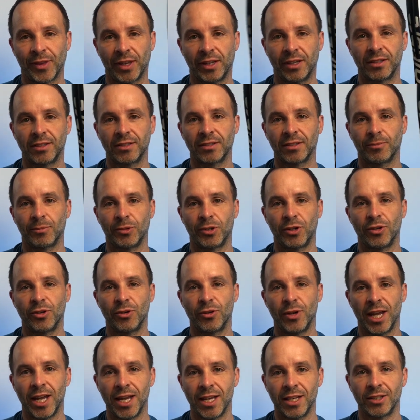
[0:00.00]
And as someone
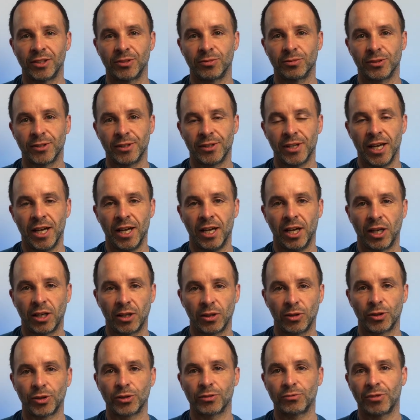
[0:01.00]
who hits with a
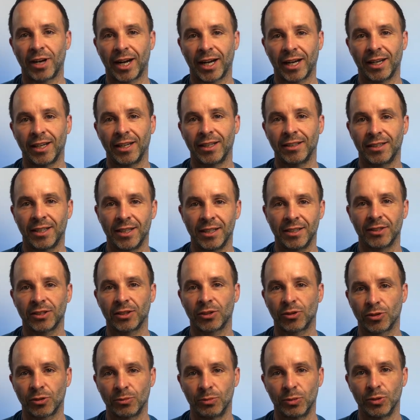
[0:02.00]
lot of rackets, hits a
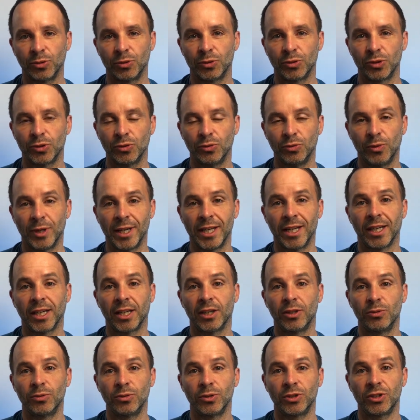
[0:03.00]
lot of balls all week
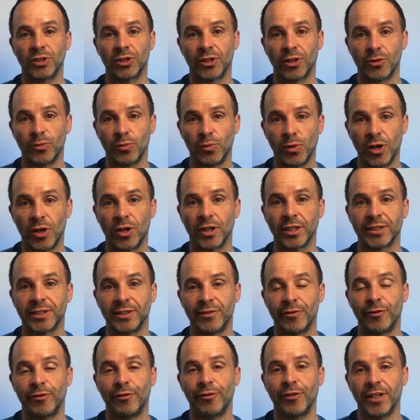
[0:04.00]
and also works
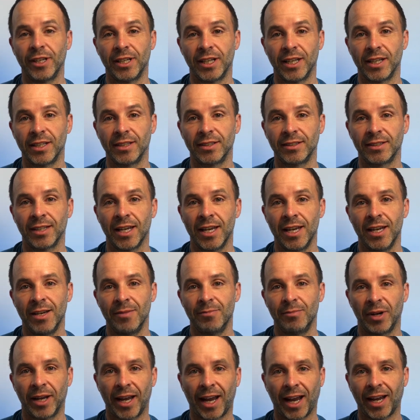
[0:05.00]
in fitness,
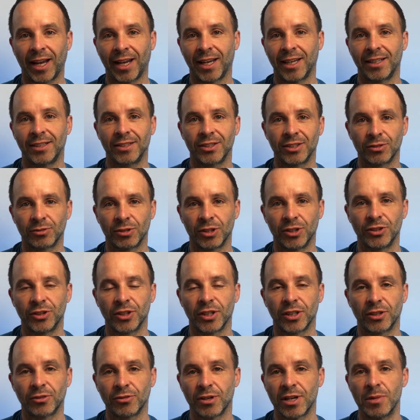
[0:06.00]
my hands are
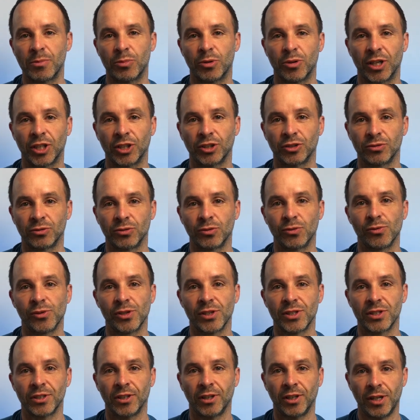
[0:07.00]
under great pressure all
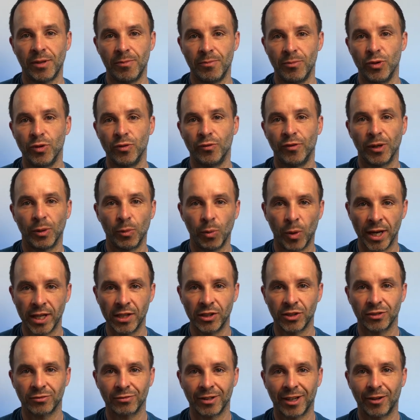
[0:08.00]
the time, moving
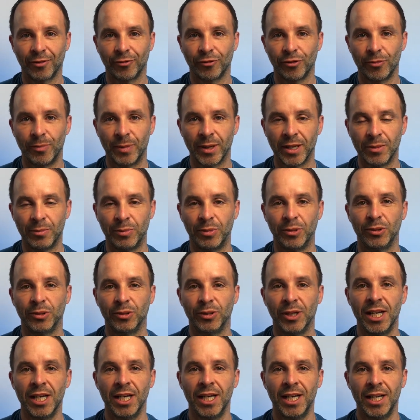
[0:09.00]
weights around for
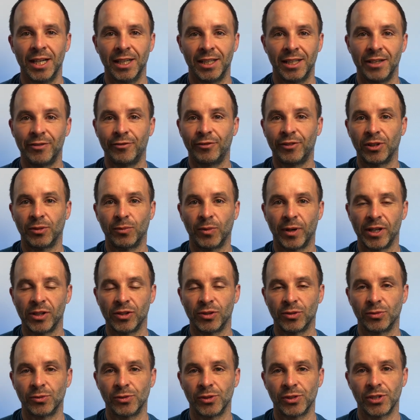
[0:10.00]
people, lifting
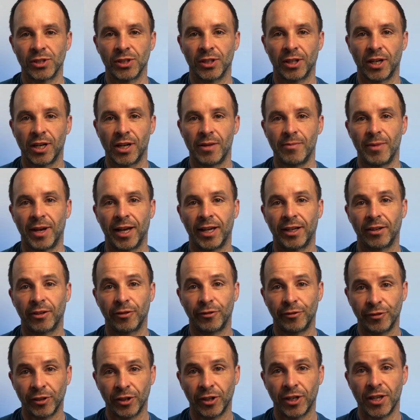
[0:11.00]
weights all the time. And I
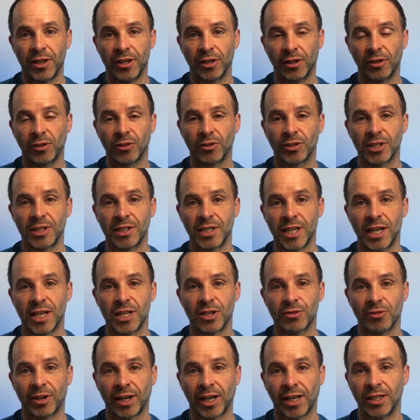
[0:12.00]
find that a lot of
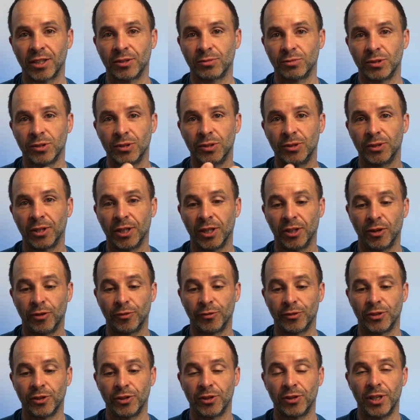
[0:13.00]
tennis rackets will
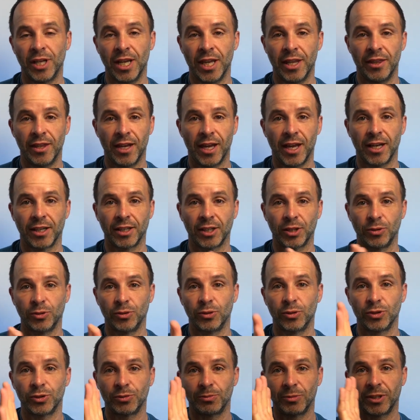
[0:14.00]
often then
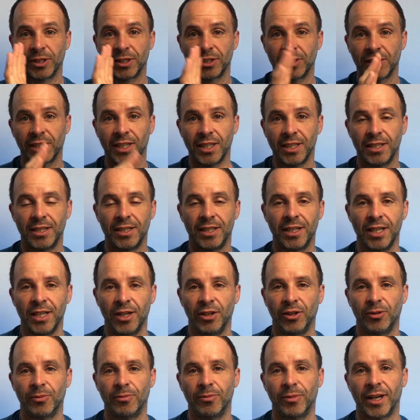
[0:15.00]
cause my skin
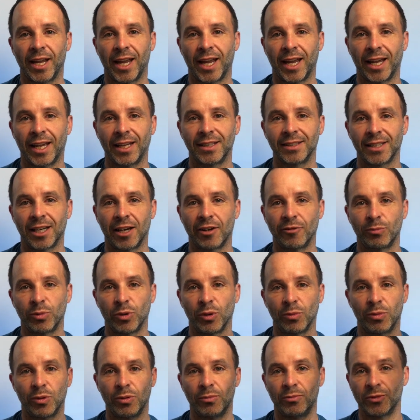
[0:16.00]
on my hand to have
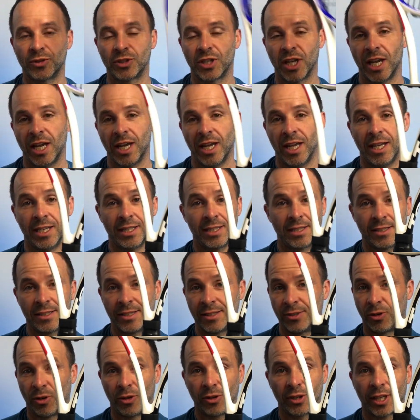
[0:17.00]
problems.
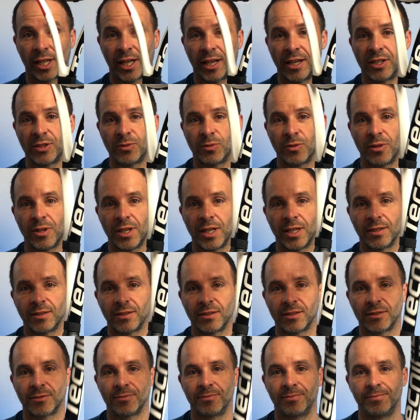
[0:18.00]
Not the case with
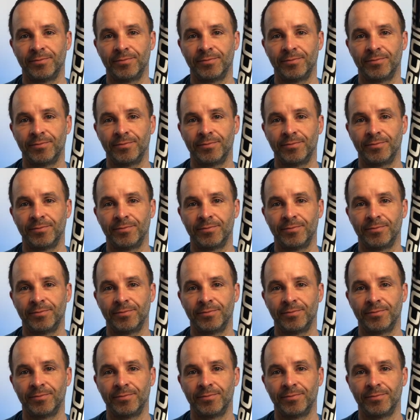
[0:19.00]
this.